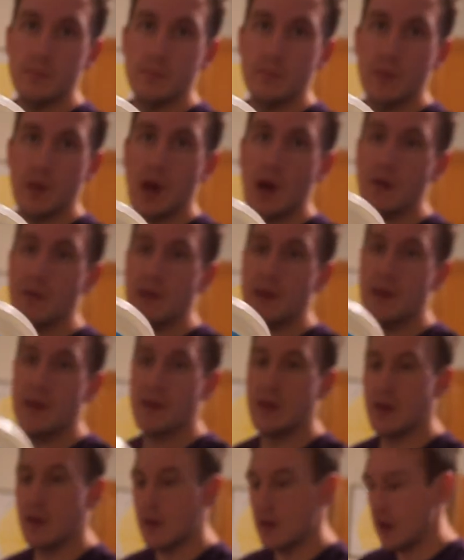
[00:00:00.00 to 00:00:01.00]
of it.
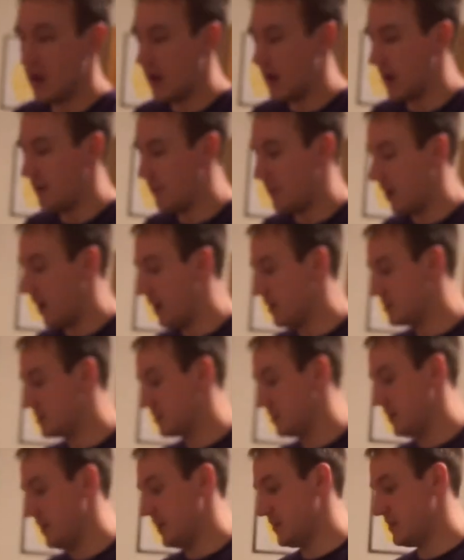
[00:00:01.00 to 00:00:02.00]
But
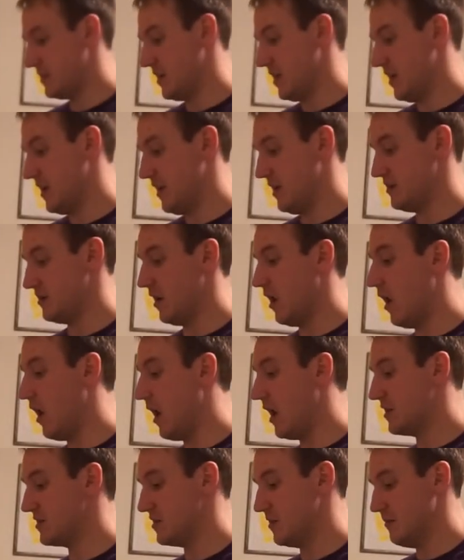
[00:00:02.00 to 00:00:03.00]
honestly, it's
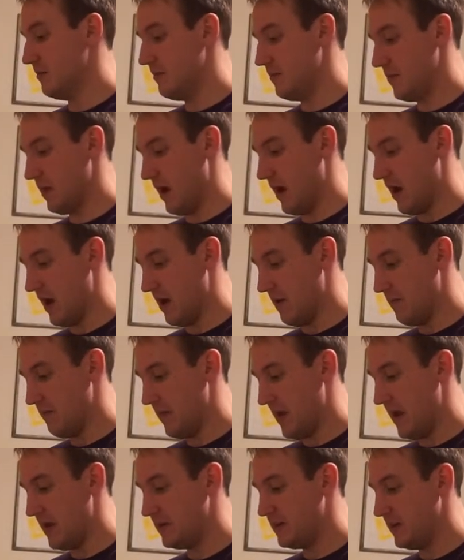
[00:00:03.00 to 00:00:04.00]
awesome.
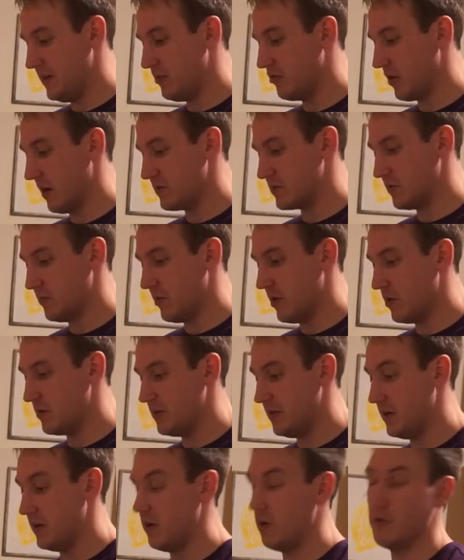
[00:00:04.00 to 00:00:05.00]
18 grams of
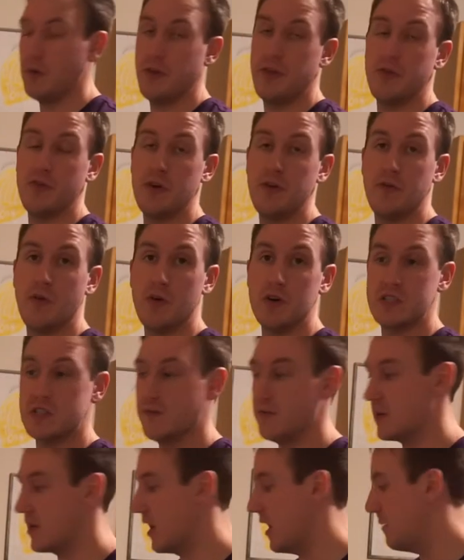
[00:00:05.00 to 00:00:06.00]
protein and only 3/4
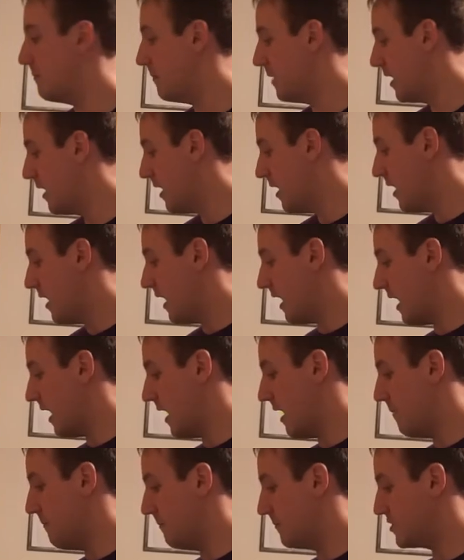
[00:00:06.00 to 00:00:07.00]
of a cup.
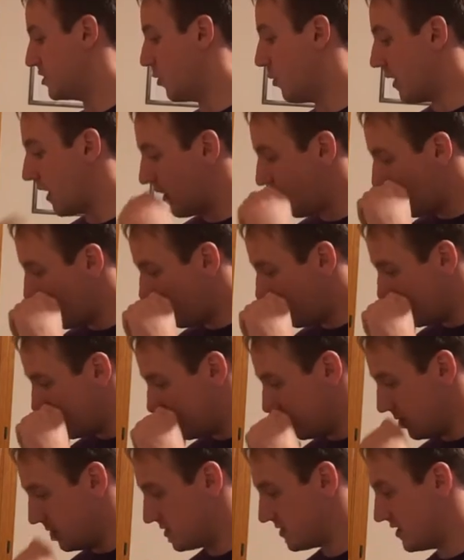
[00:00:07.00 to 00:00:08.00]
So what I normally
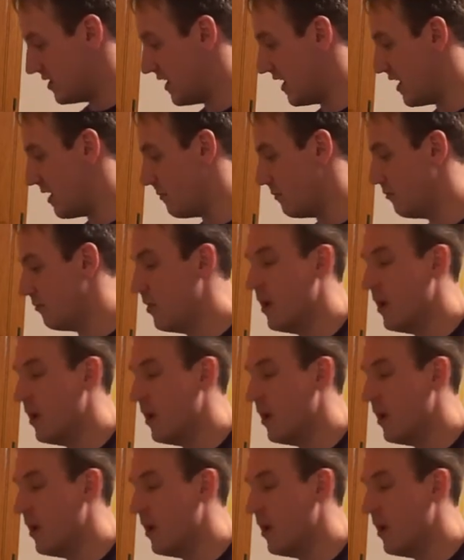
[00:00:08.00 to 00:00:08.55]
do is tonight I'm